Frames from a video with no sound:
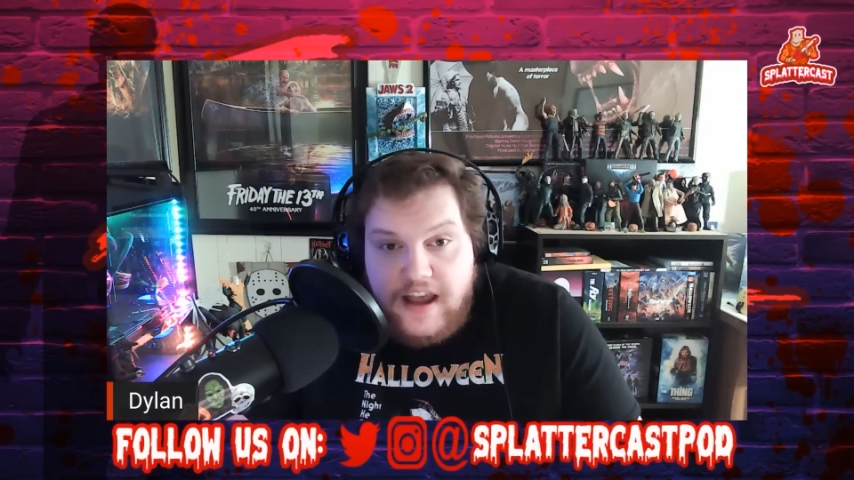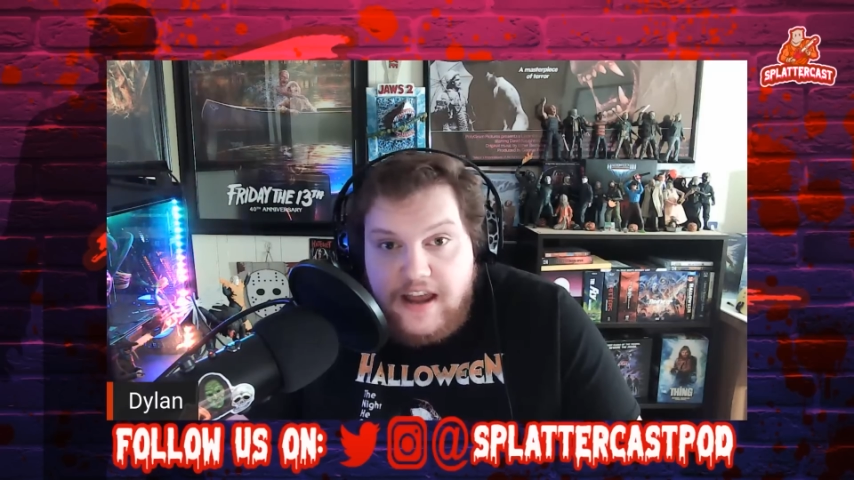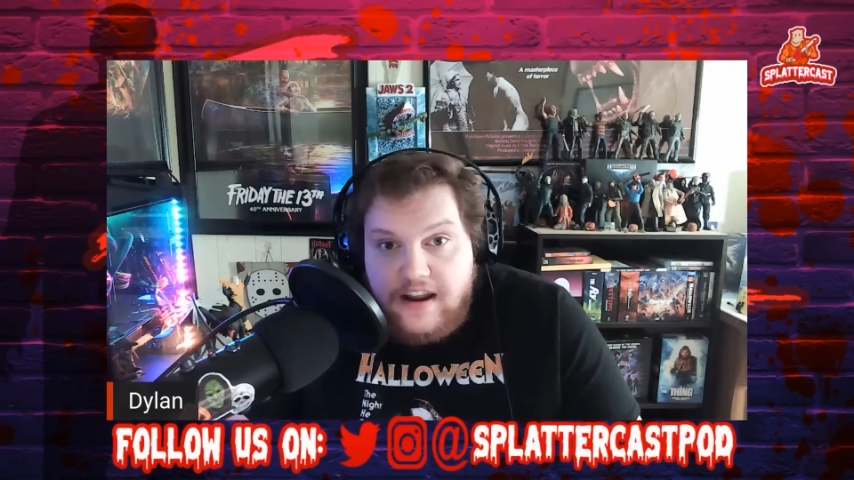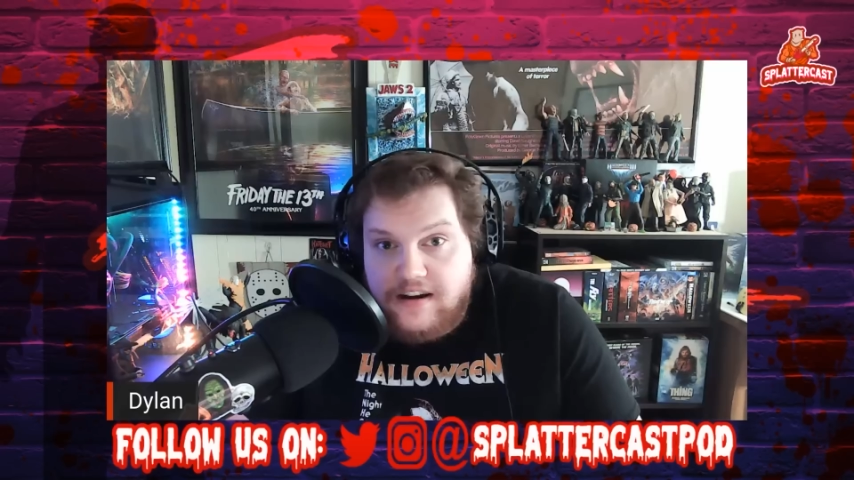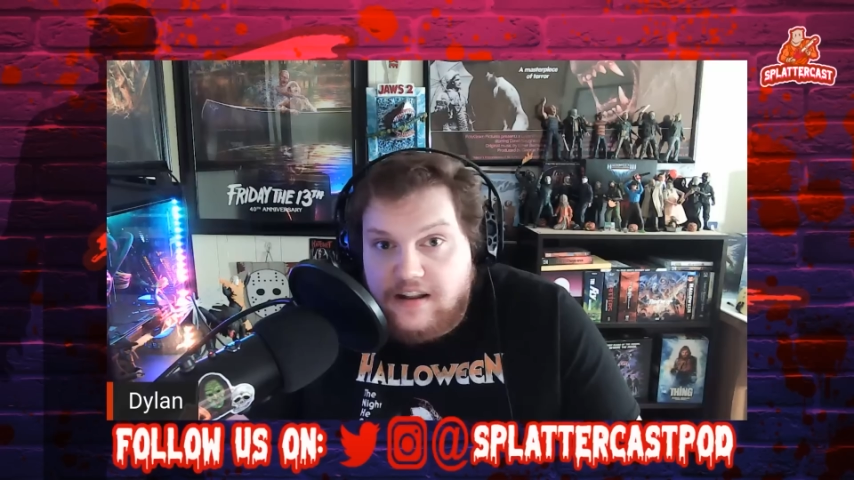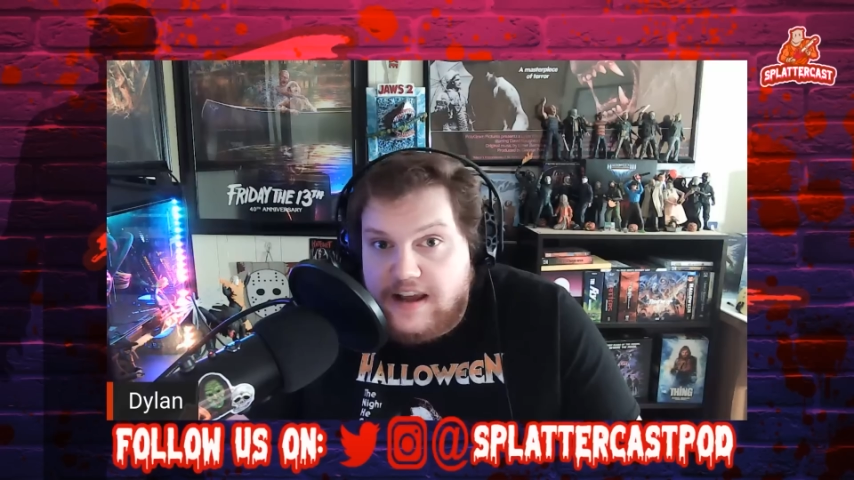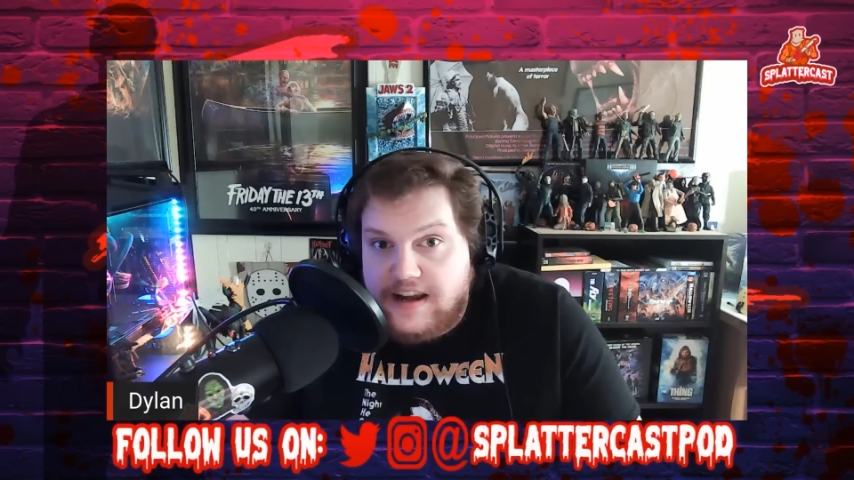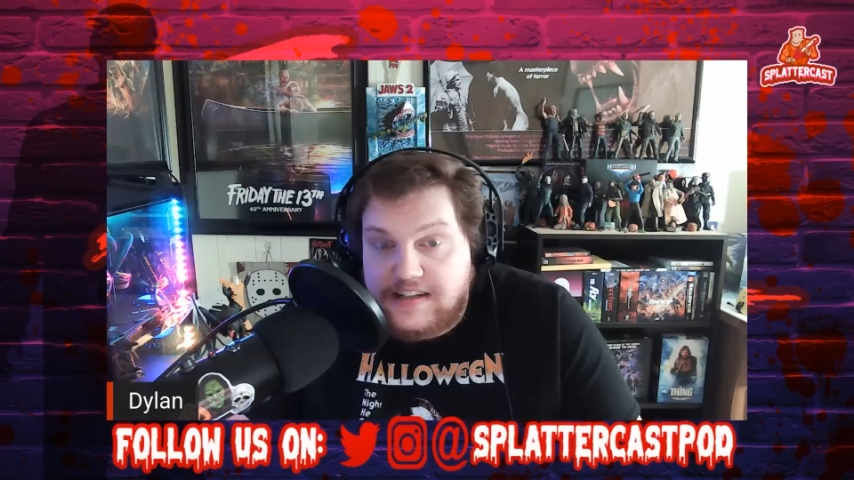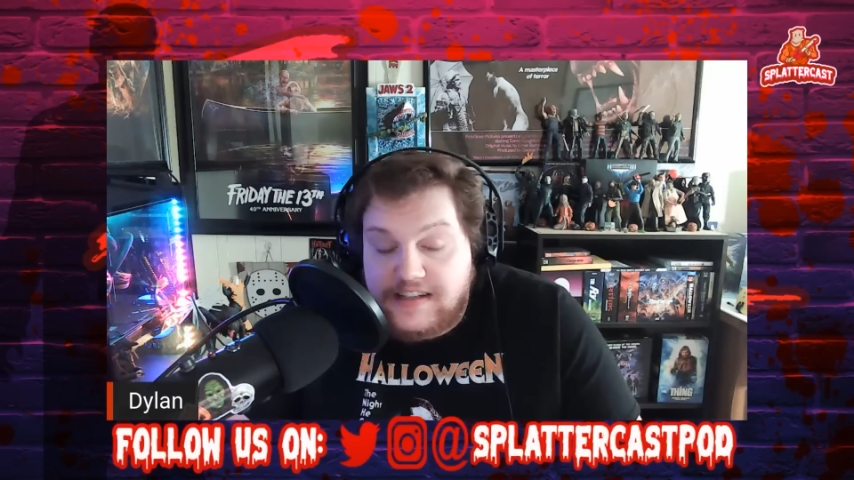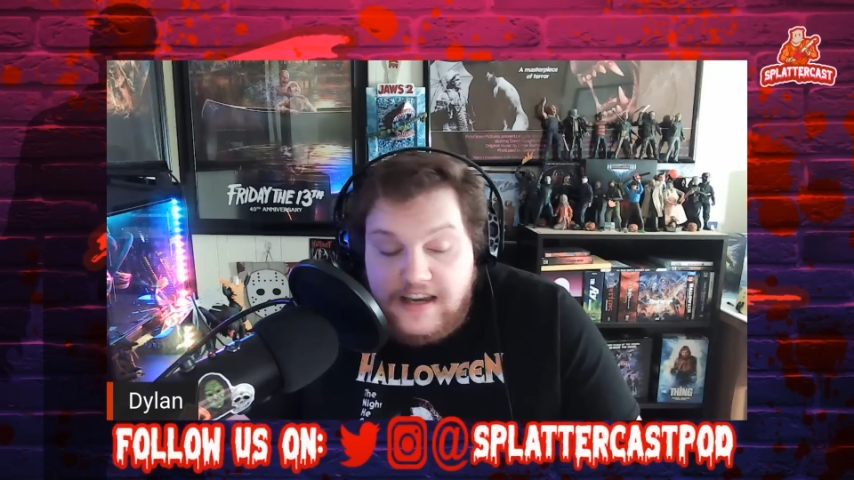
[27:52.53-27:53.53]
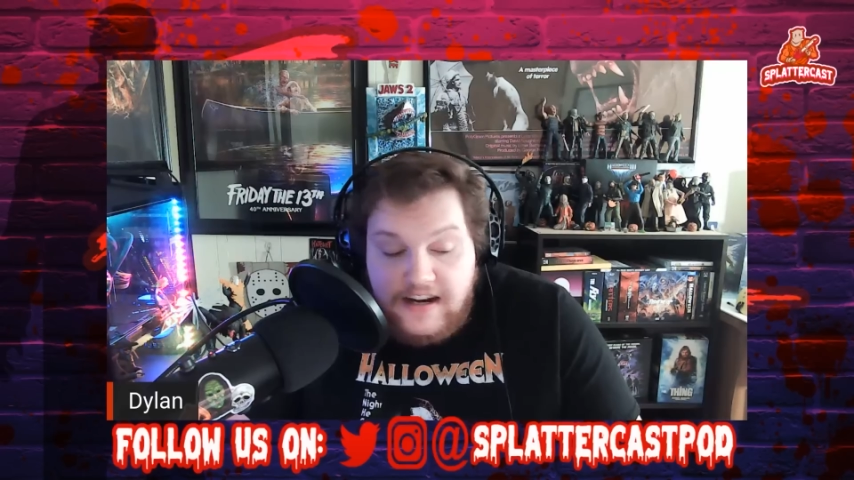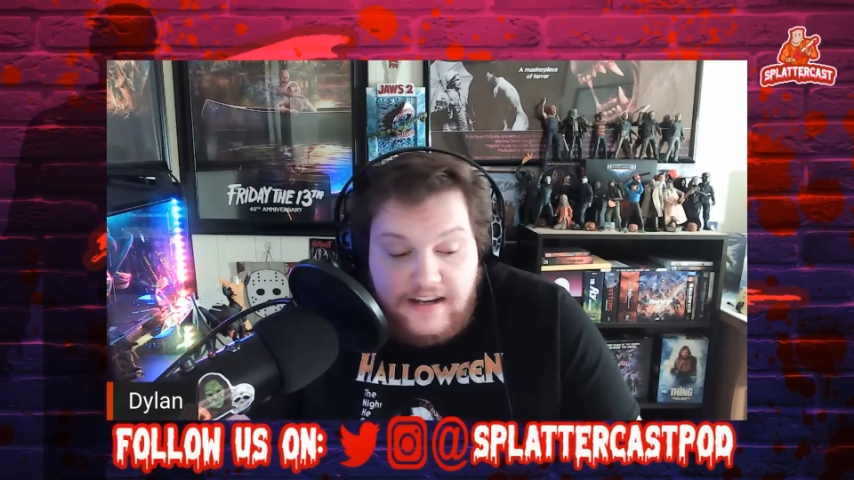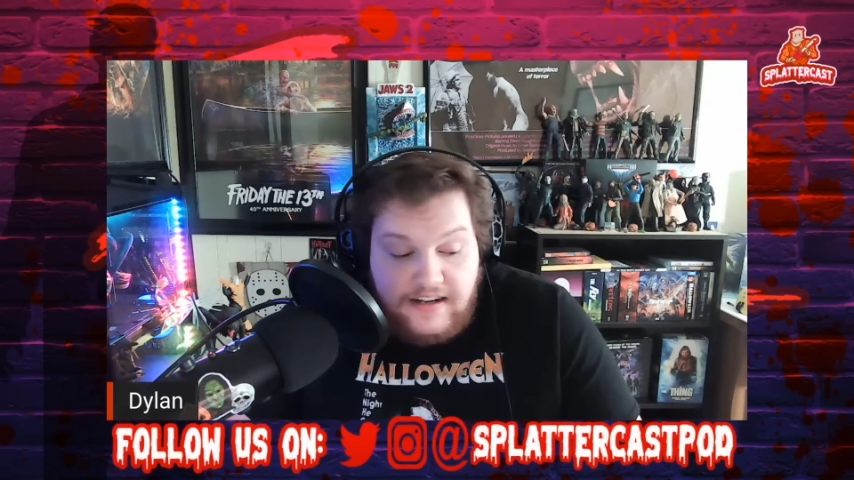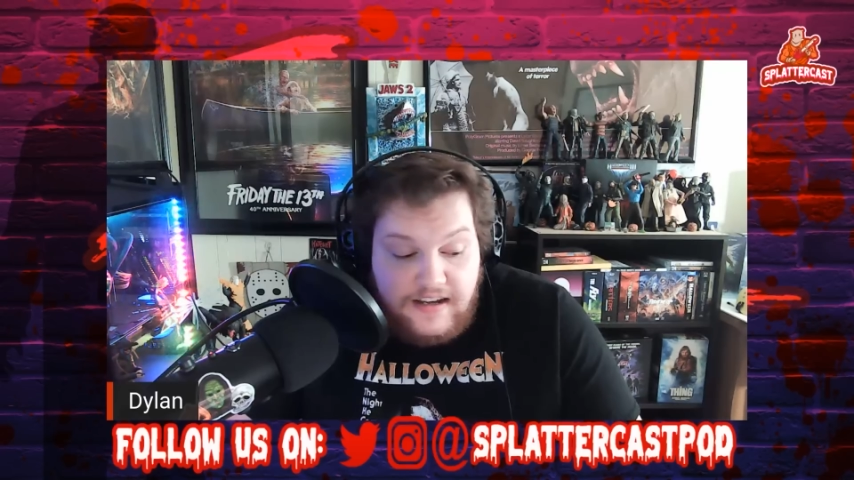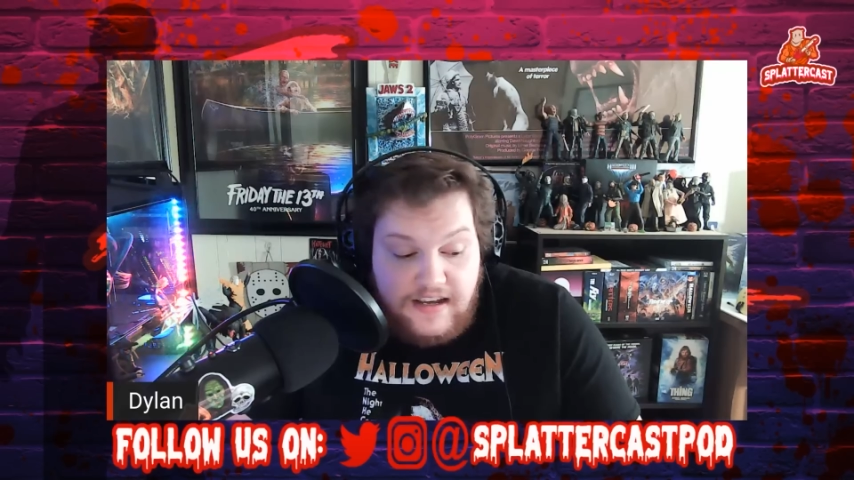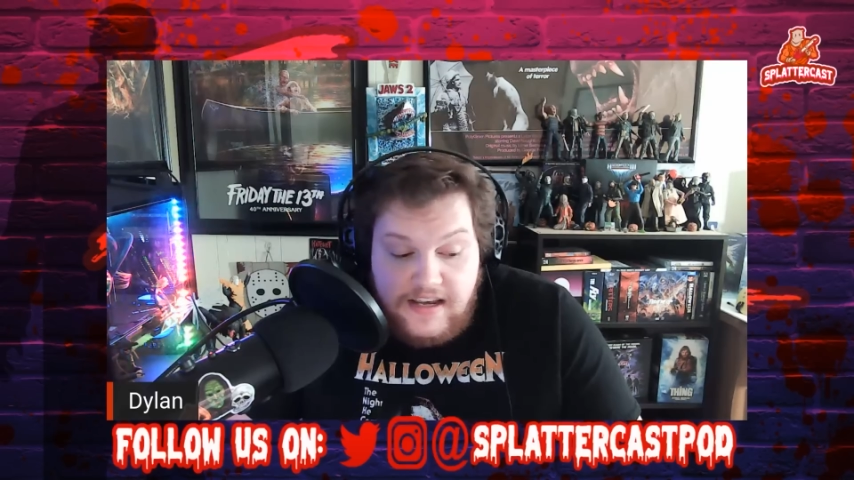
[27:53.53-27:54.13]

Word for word: And like I said, it,